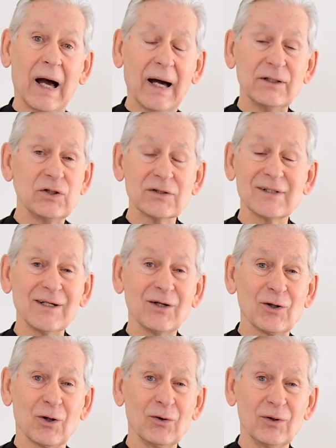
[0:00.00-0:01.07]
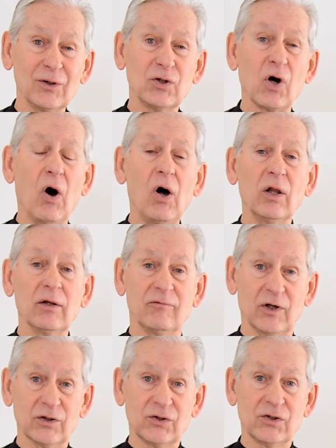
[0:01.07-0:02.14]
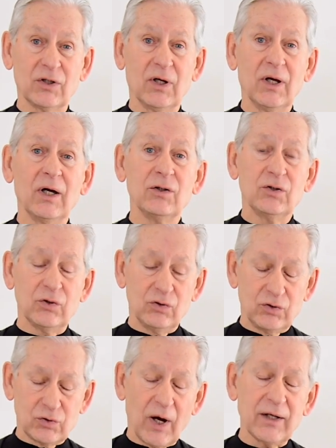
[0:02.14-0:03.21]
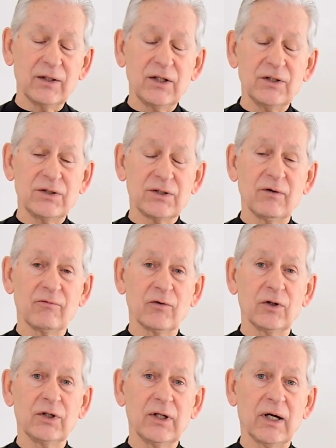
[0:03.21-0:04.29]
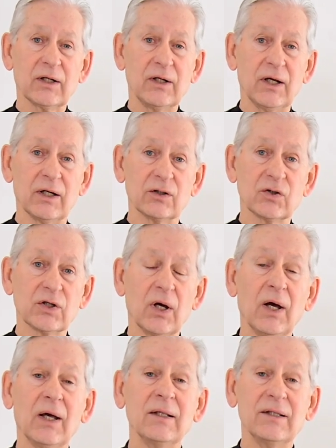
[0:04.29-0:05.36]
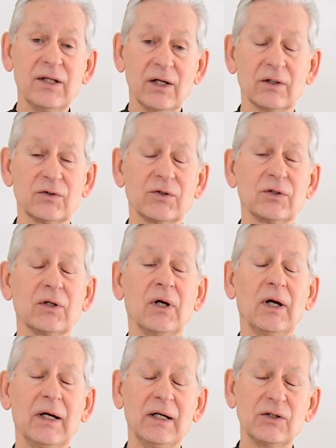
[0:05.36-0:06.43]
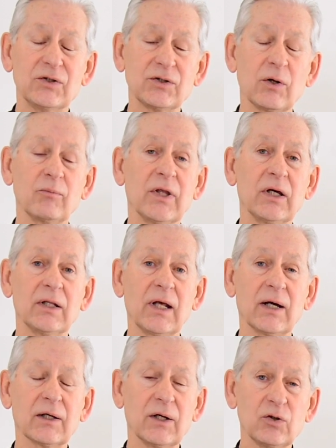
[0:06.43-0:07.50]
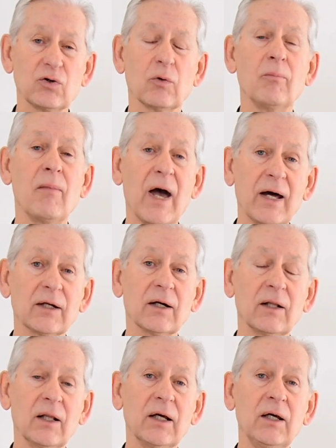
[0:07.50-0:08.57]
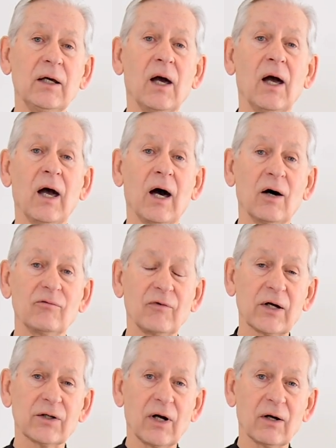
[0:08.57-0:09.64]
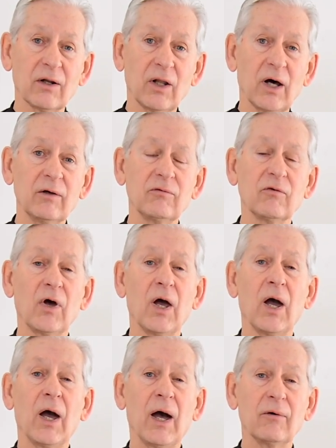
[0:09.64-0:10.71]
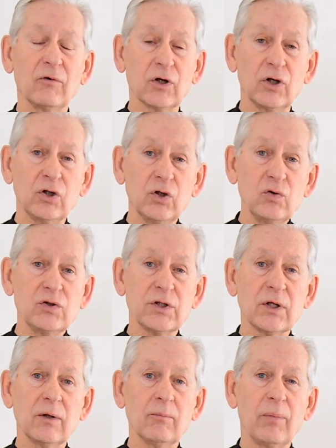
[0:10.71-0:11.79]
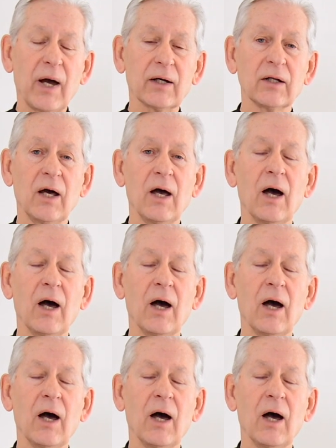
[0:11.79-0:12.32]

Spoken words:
I just encourage all of us to try these different techniques. This is something that can dramatically affect our life, have a huge impact.